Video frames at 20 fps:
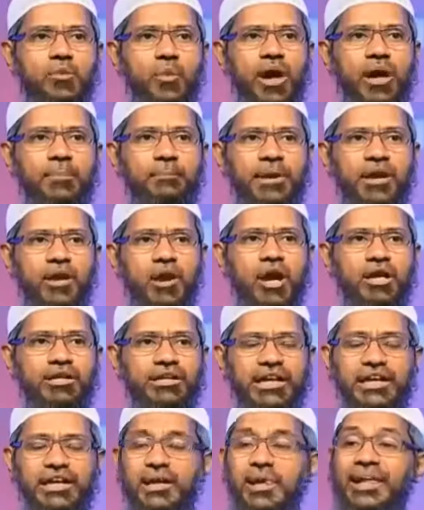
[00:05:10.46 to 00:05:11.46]
this word
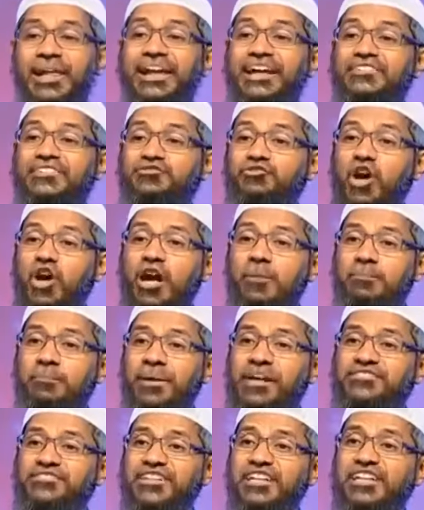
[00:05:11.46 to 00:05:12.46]
begotten is
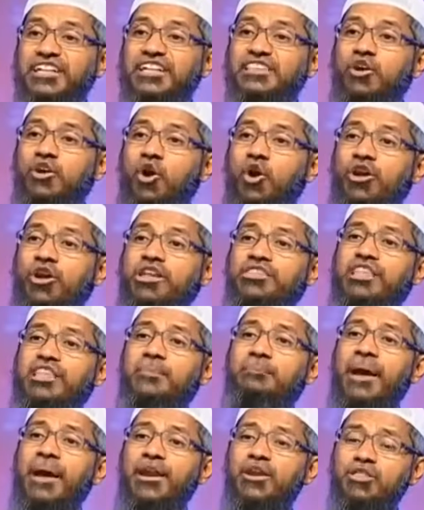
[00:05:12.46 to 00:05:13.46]
not present in the
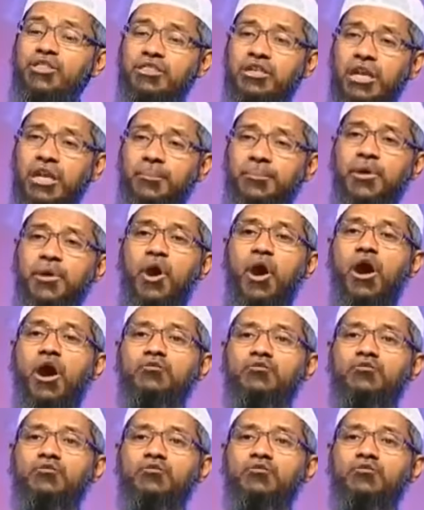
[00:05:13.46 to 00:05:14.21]
original manuscript